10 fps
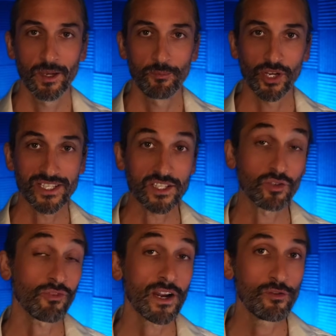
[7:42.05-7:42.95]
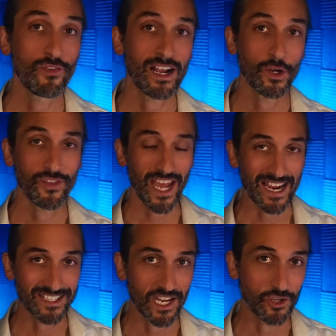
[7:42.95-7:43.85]
because it's the real value of the
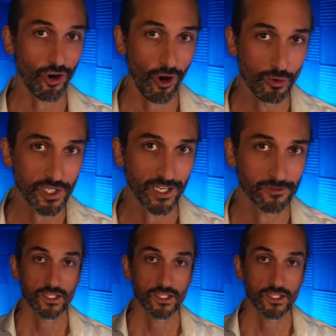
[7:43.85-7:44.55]
asset you're holding.